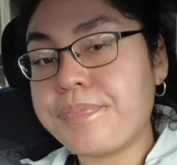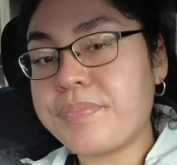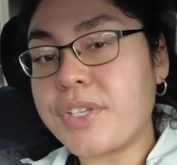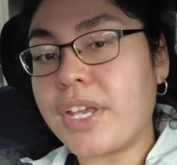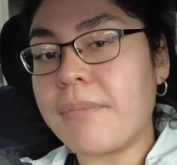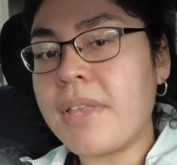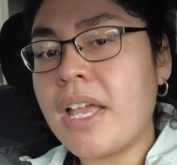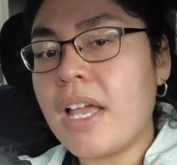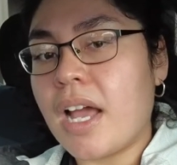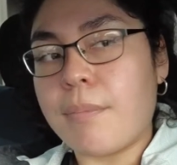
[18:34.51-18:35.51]
So yeah,
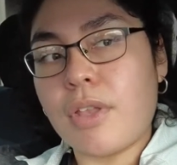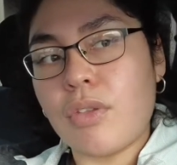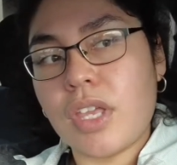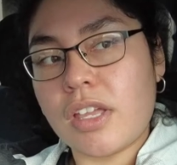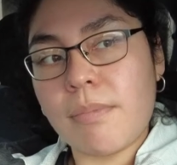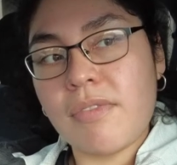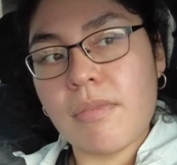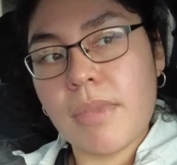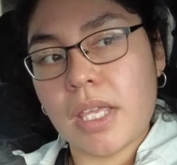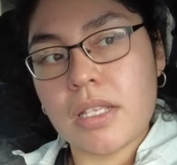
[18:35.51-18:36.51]
I don't think I'm
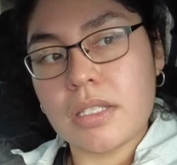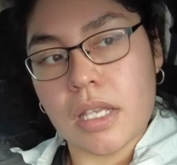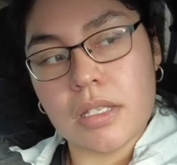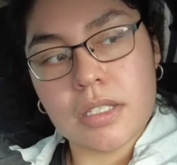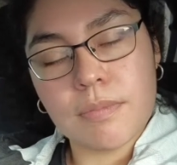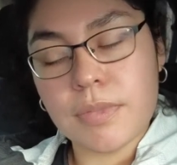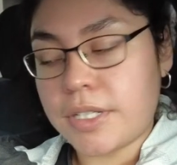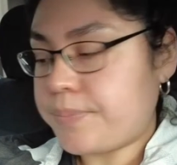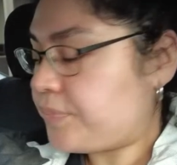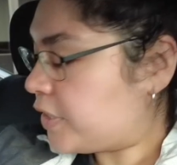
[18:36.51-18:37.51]
even making sense,
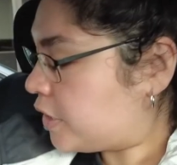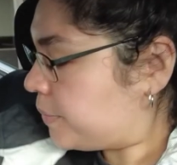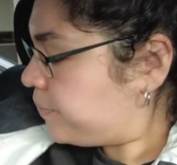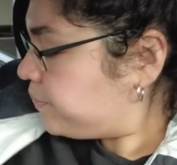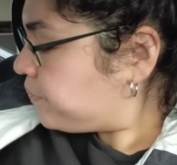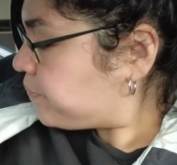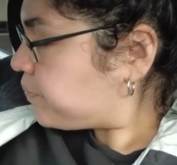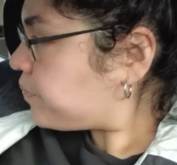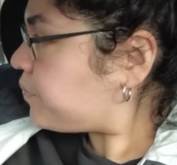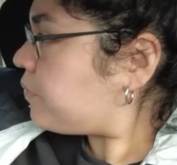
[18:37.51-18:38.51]
but you know,
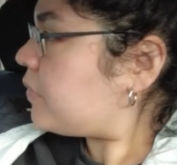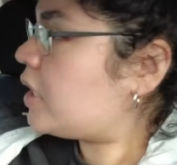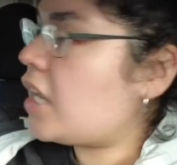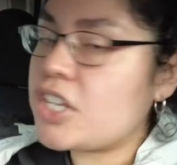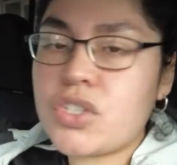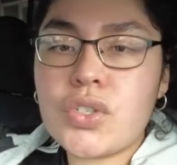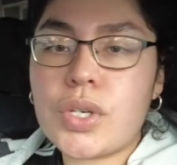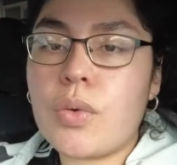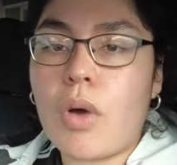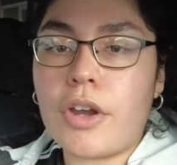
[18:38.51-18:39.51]
I should
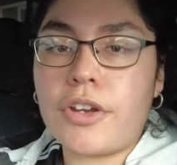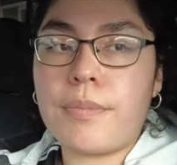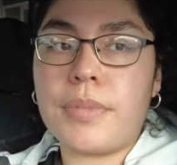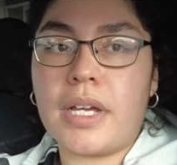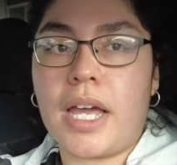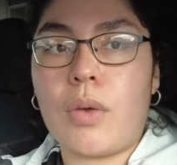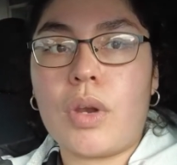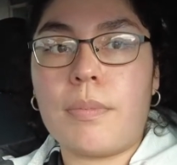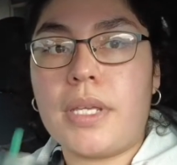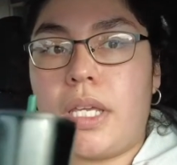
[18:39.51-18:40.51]
drink water, but I don't
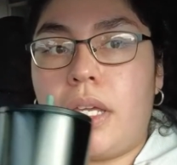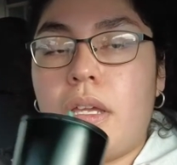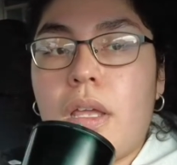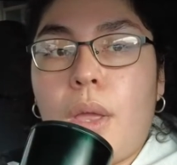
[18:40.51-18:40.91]
want to pee.